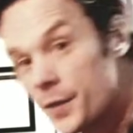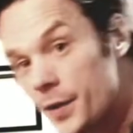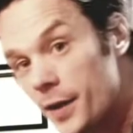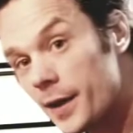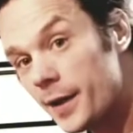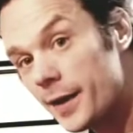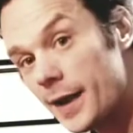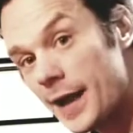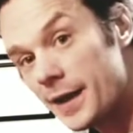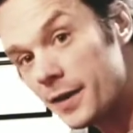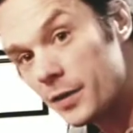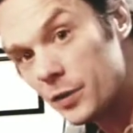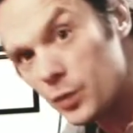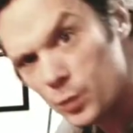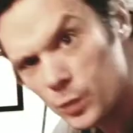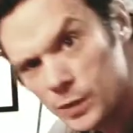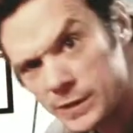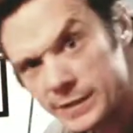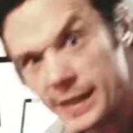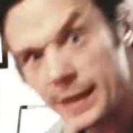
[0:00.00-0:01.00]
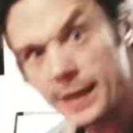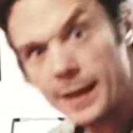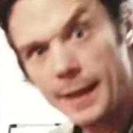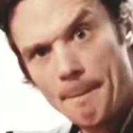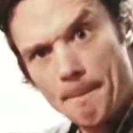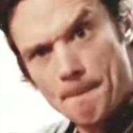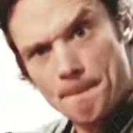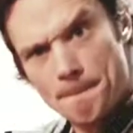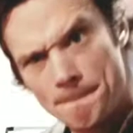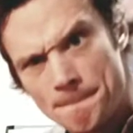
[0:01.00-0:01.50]
And you want that
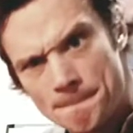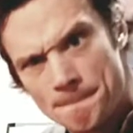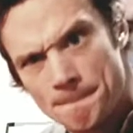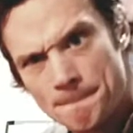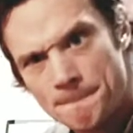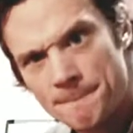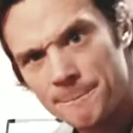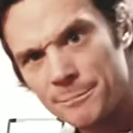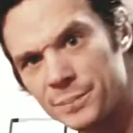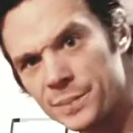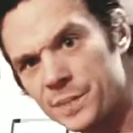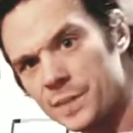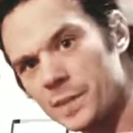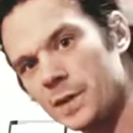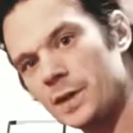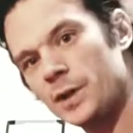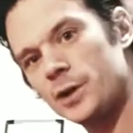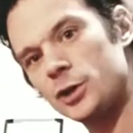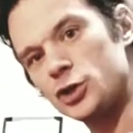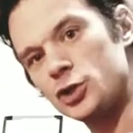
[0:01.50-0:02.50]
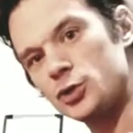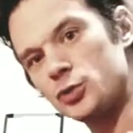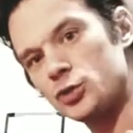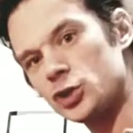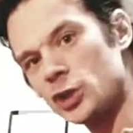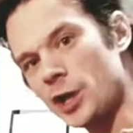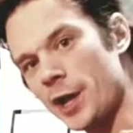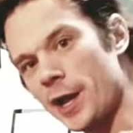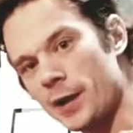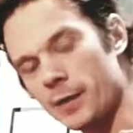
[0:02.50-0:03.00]
because you
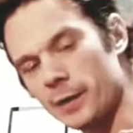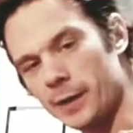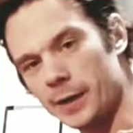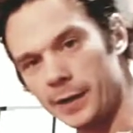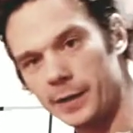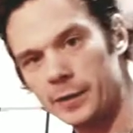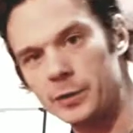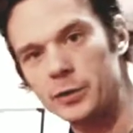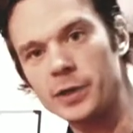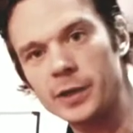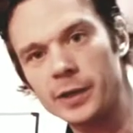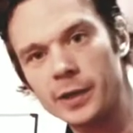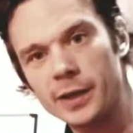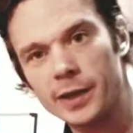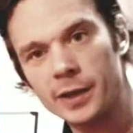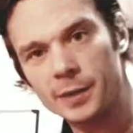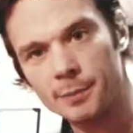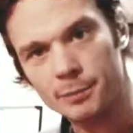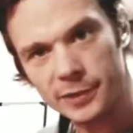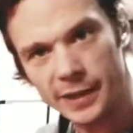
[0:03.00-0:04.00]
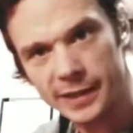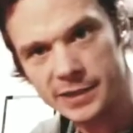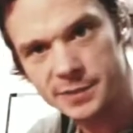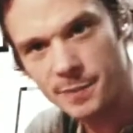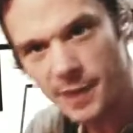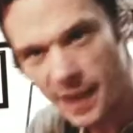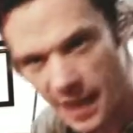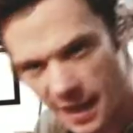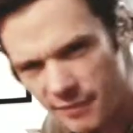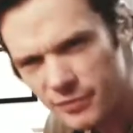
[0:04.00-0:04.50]
channel it. You can get complex
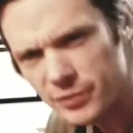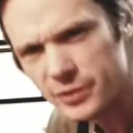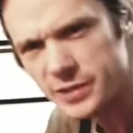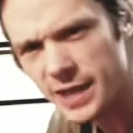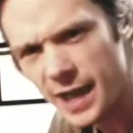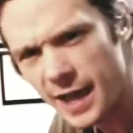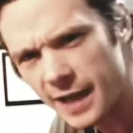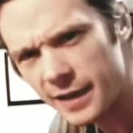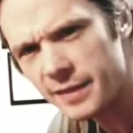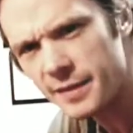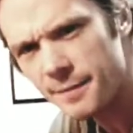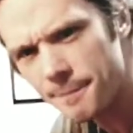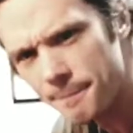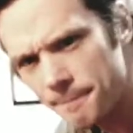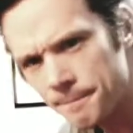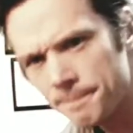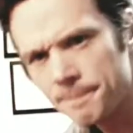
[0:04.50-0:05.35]
behaviors out of them.